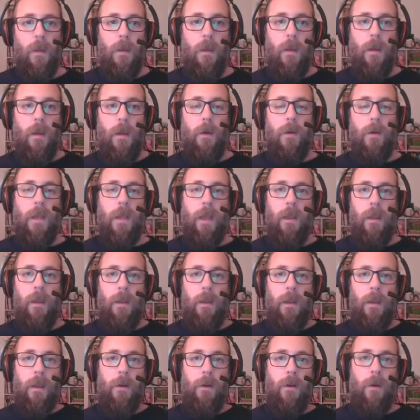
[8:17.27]
Okay,
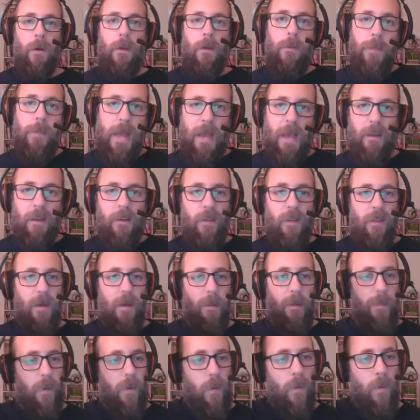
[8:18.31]
now going back to that
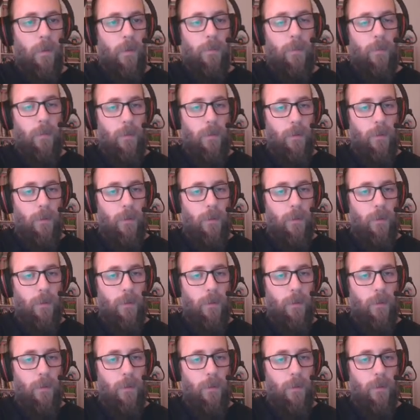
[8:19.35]
poem